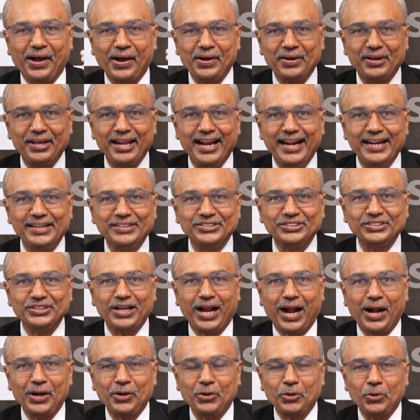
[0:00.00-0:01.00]
a great
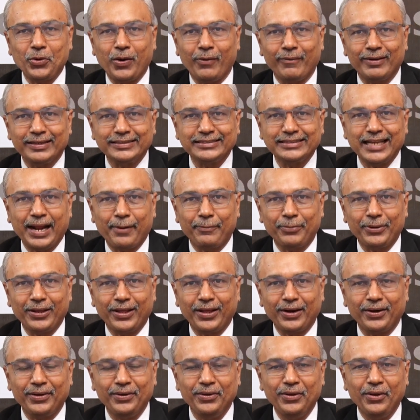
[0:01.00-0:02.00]
start to our
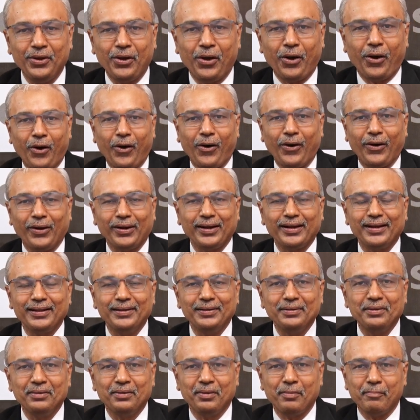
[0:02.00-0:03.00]
chapter
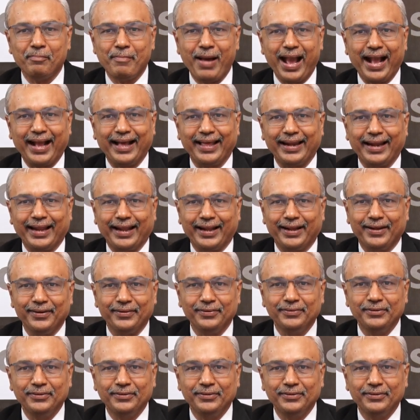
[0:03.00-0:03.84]
on back rank.